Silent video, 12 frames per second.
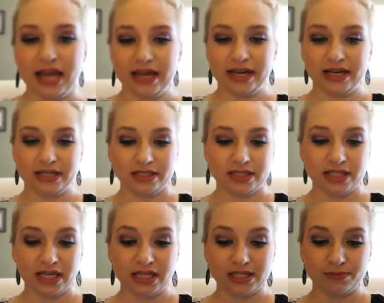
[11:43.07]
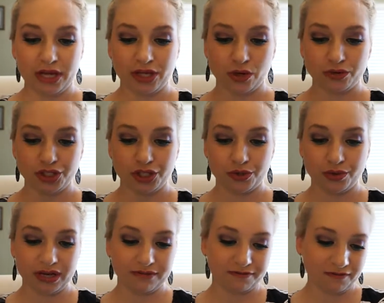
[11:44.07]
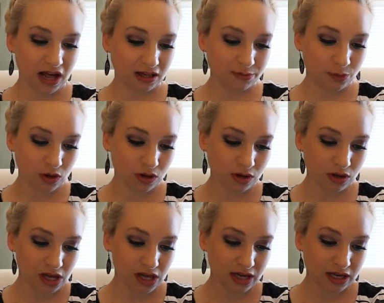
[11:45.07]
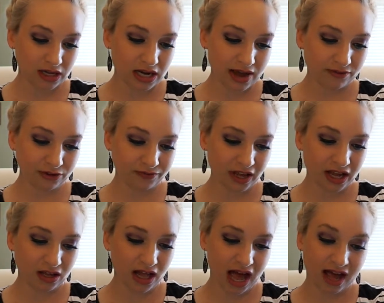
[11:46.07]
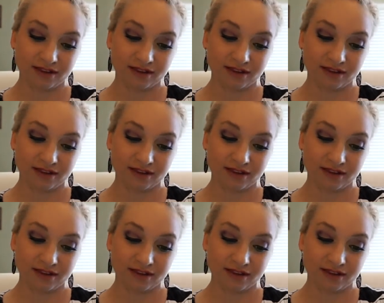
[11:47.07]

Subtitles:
and it is my go-to Infallible Never Fail